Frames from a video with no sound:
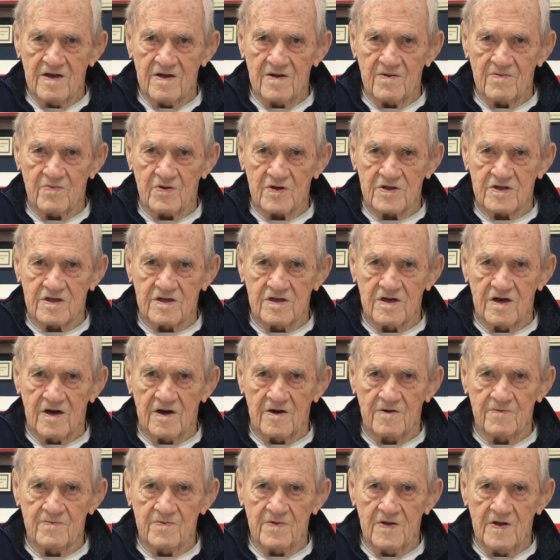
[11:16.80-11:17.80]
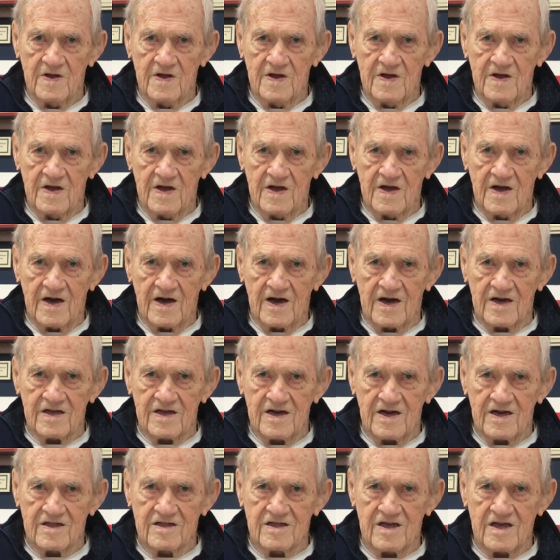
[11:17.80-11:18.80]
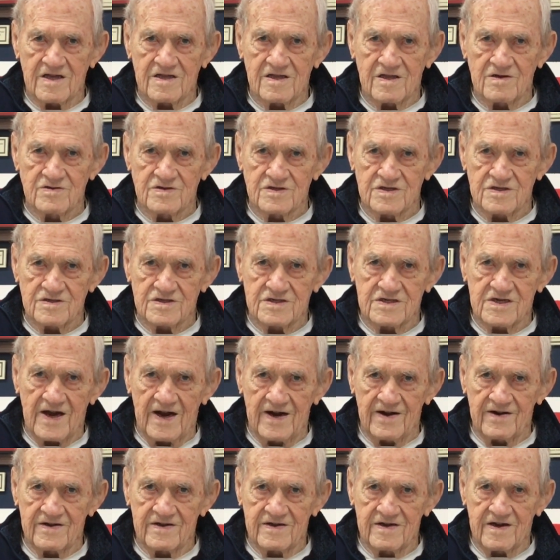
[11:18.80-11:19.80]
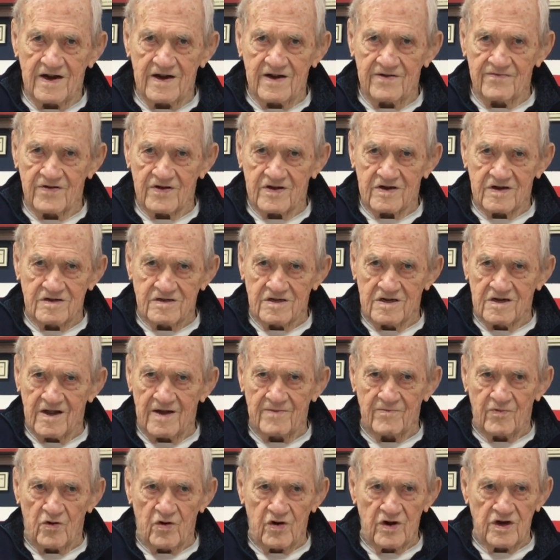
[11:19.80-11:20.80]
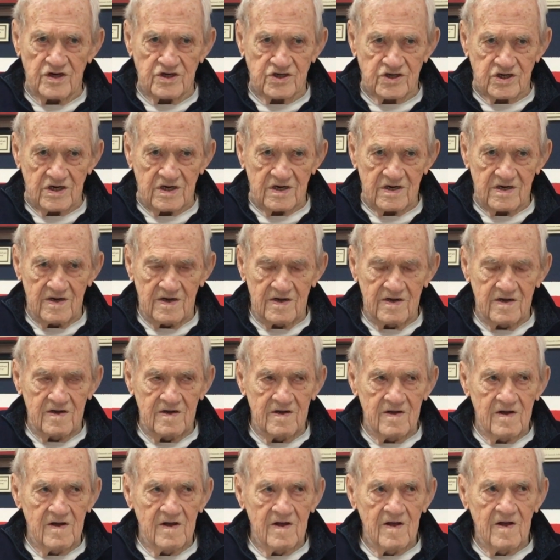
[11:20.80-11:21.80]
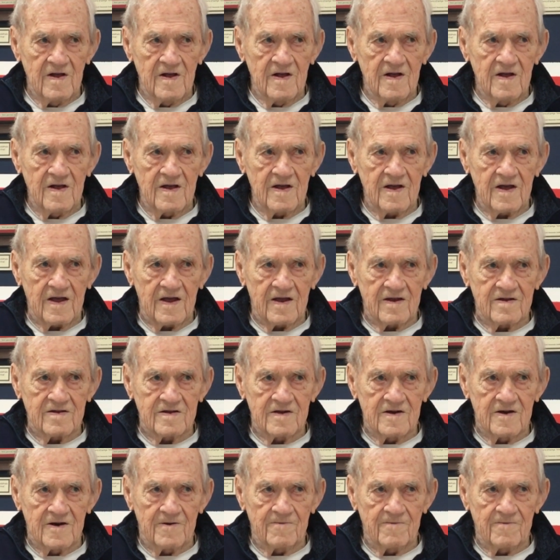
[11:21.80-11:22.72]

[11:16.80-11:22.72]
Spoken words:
but I think there was this kind of a conglomeration, and